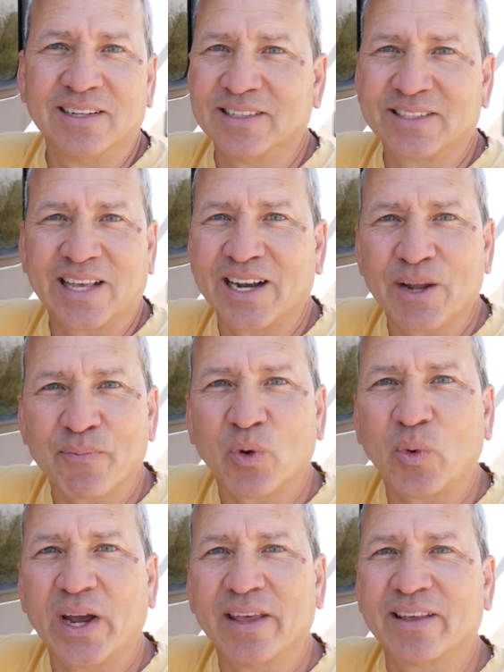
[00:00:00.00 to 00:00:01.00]
set it up the
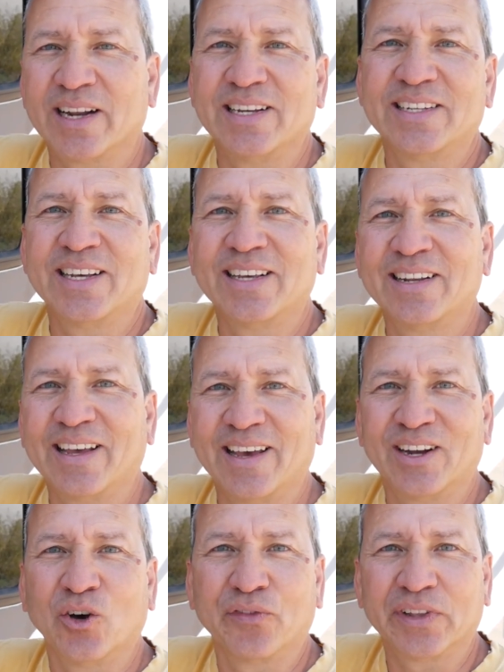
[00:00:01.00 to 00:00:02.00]
way that I did,
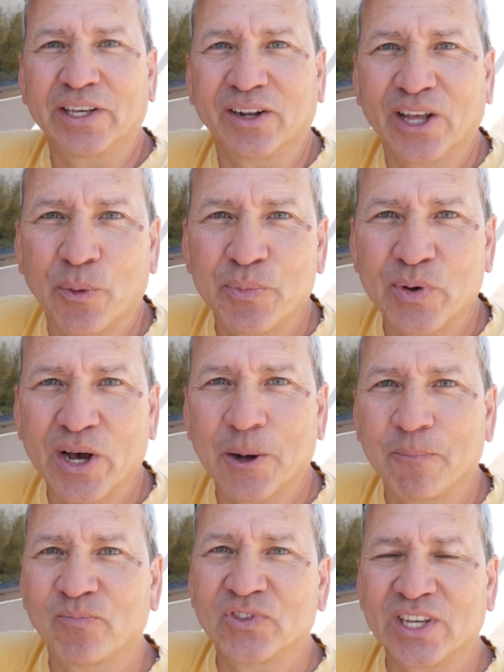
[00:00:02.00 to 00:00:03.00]
and hopefully it'll help you
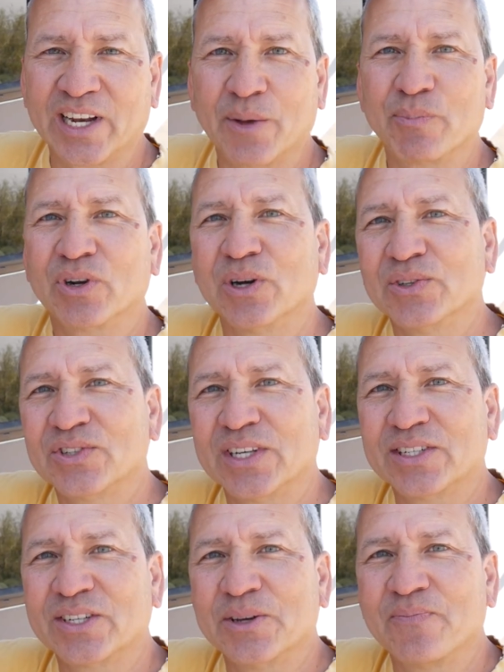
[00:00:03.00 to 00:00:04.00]
out setting up your own
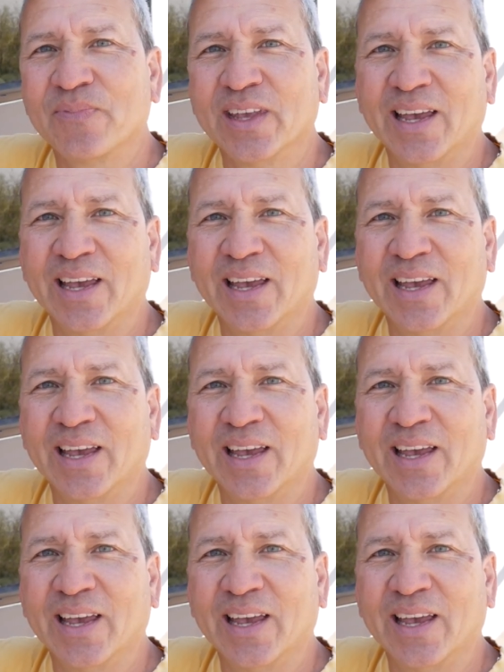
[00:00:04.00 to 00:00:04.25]
system